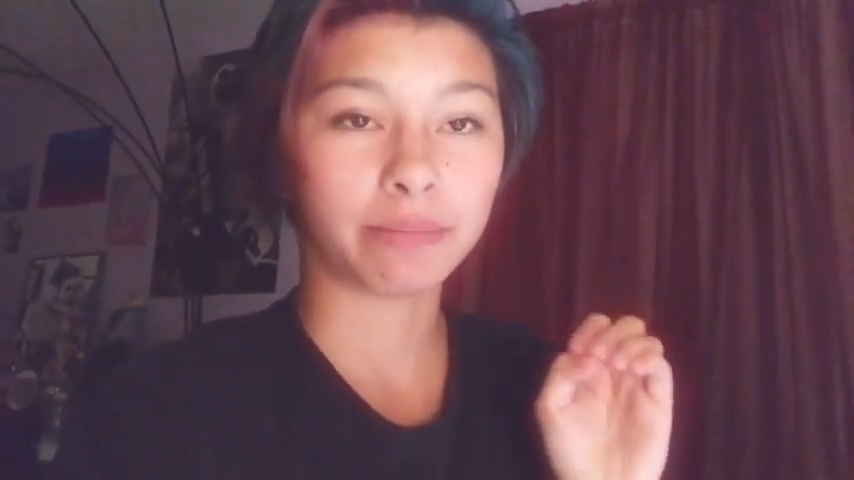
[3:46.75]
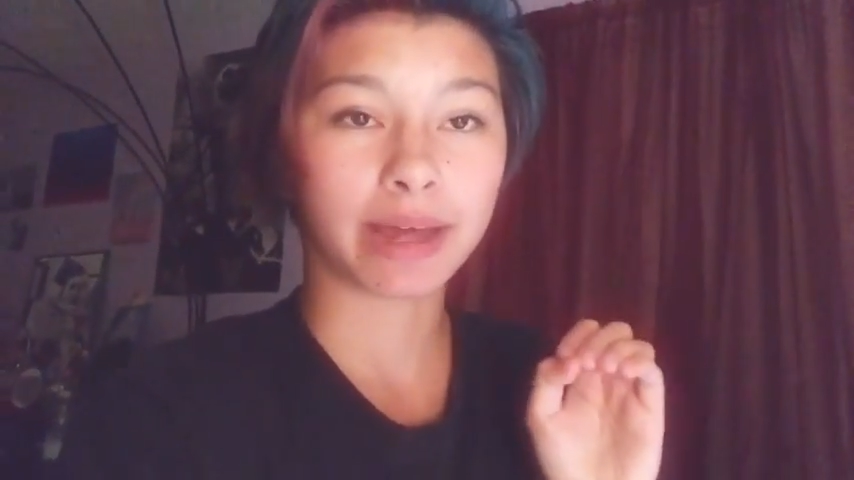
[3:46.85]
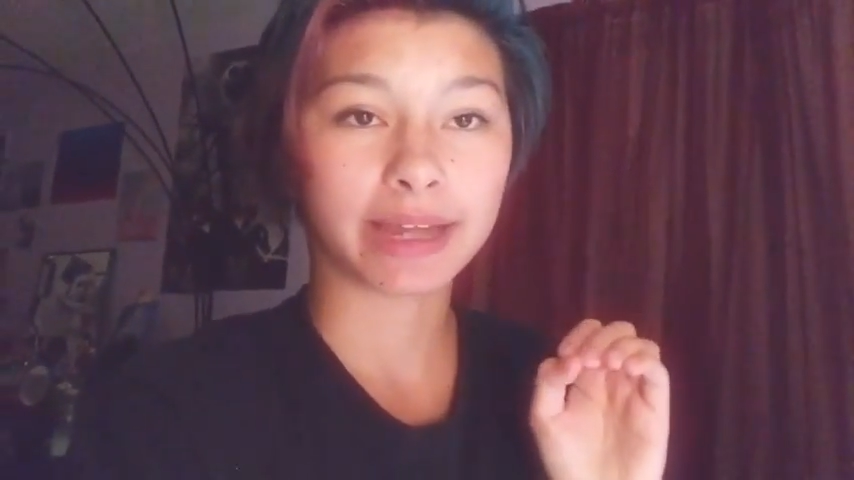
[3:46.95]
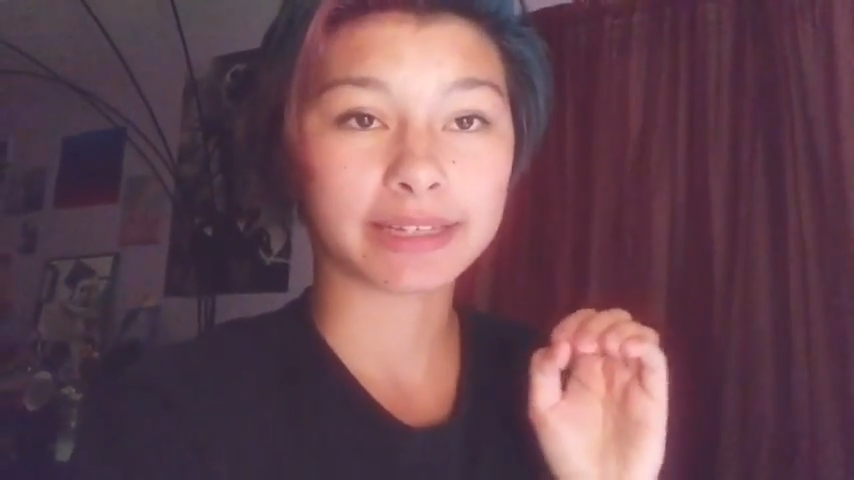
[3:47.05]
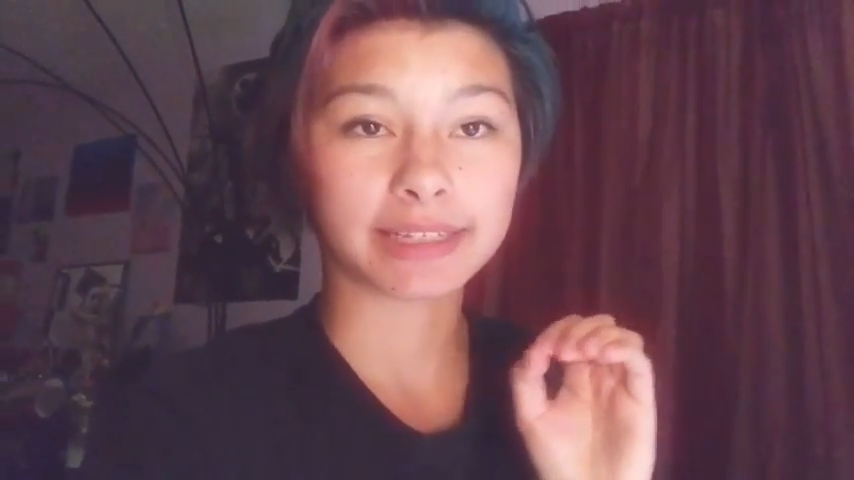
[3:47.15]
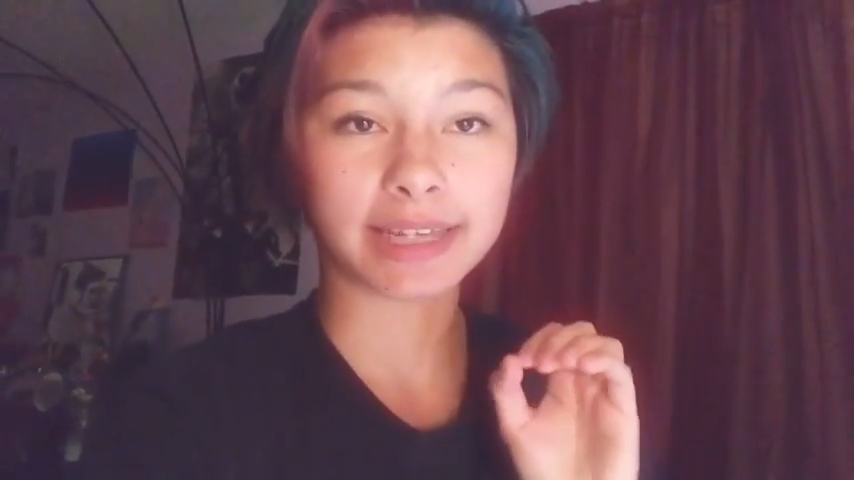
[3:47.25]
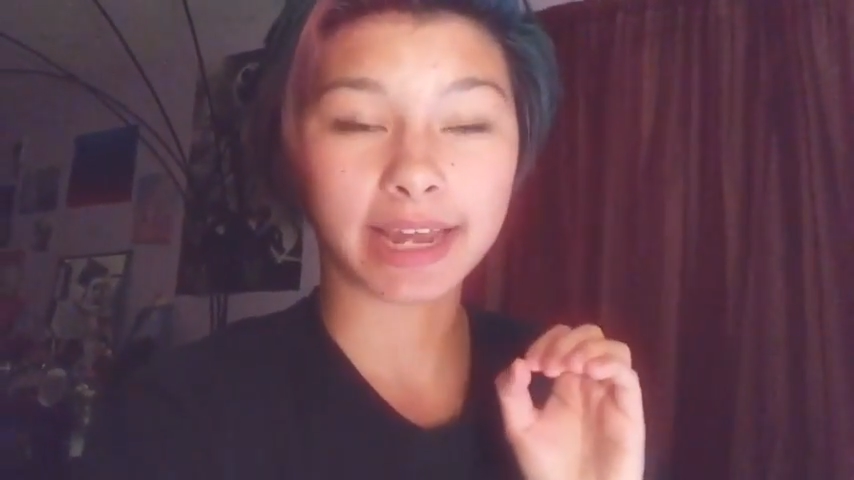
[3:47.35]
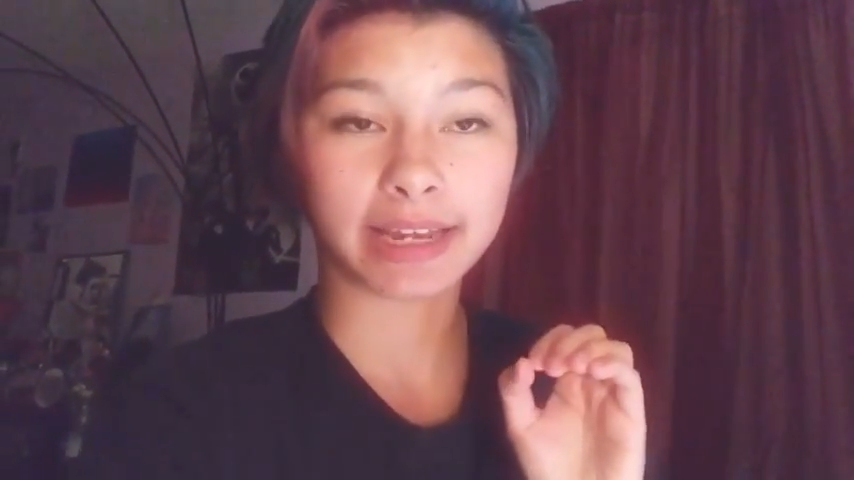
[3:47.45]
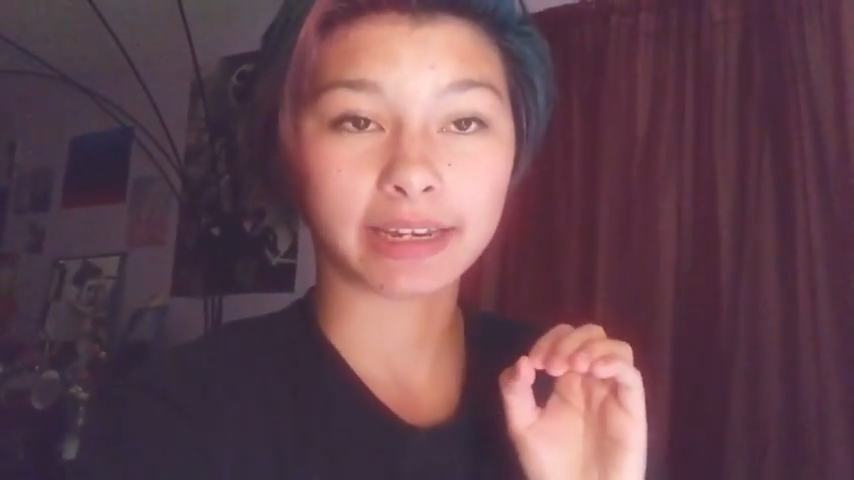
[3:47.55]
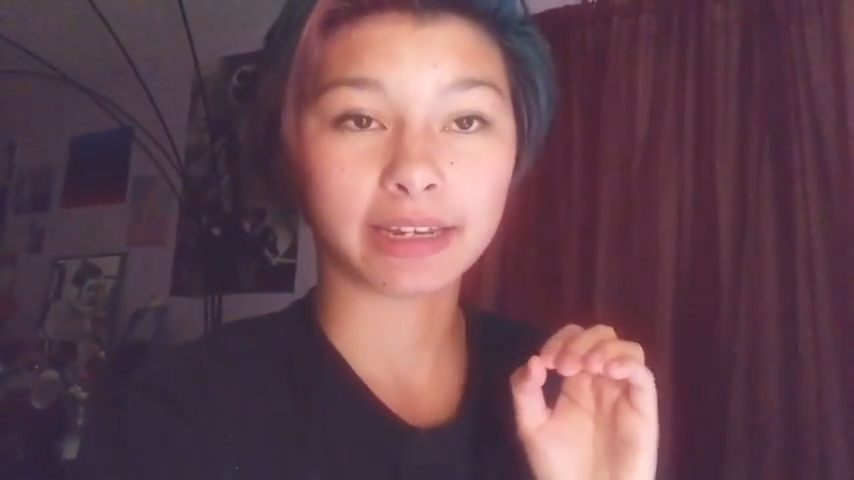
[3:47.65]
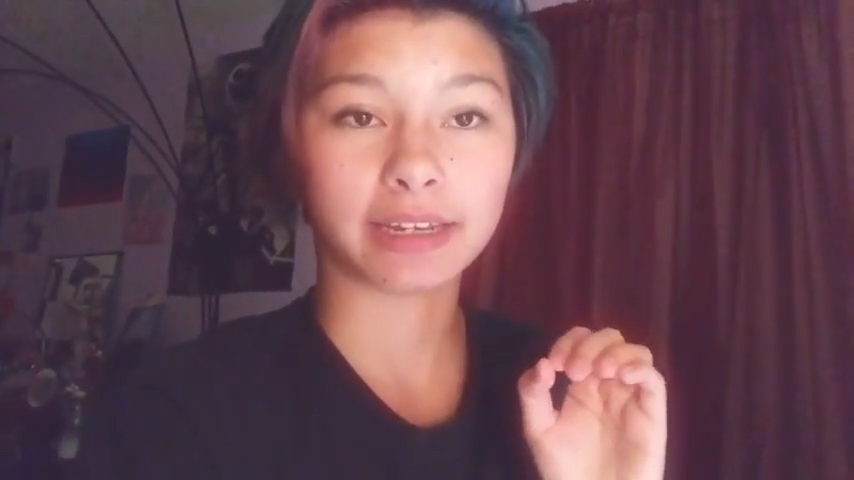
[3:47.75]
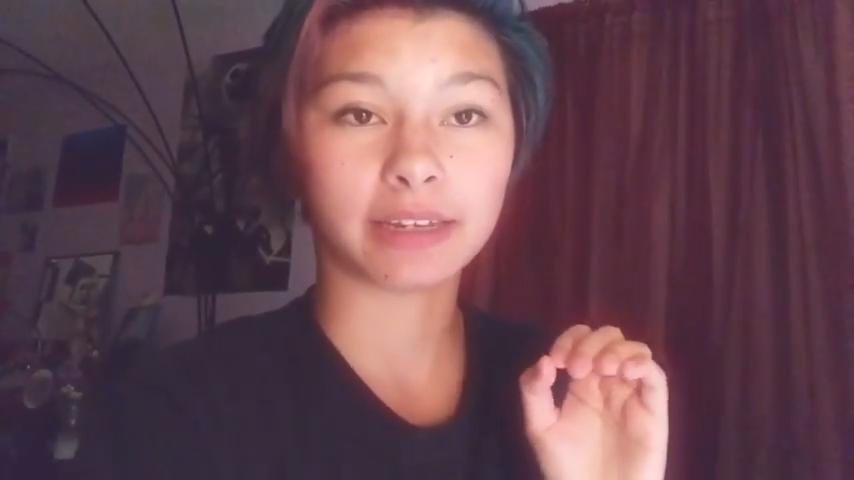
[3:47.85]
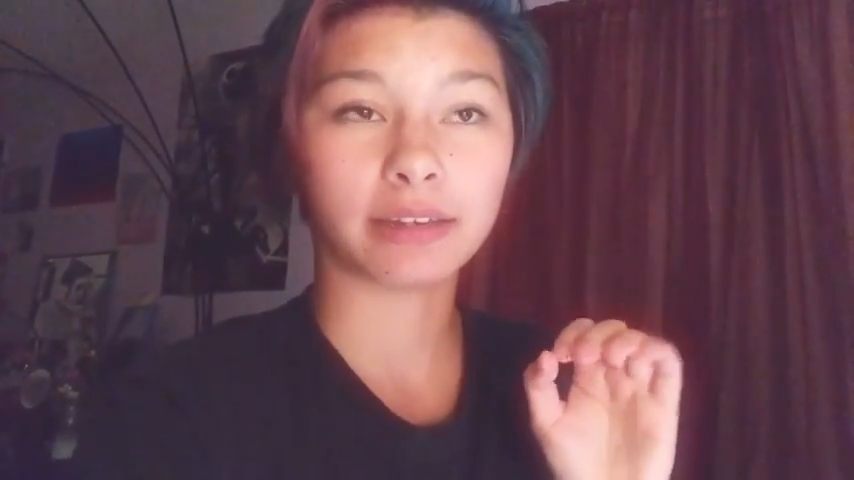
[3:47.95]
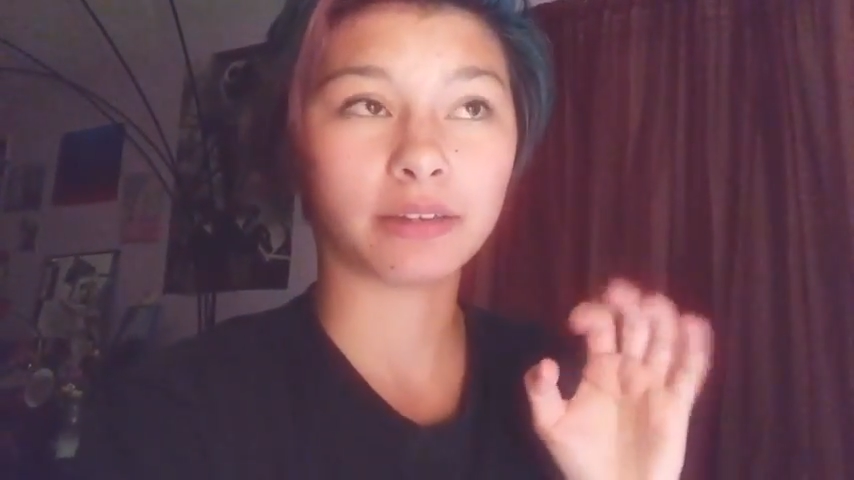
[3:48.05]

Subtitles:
by society